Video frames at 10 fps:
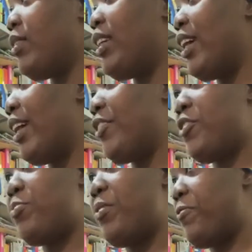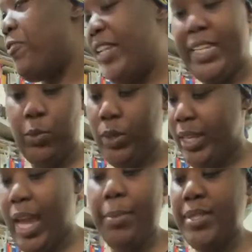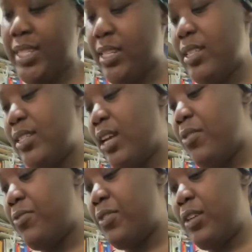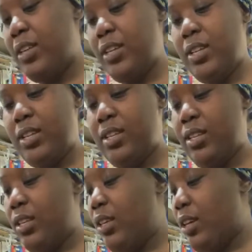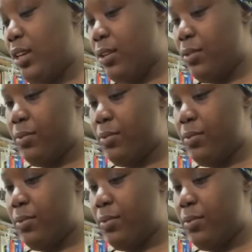Yeah, and just be filling all the gaps in and stuff. Yeah.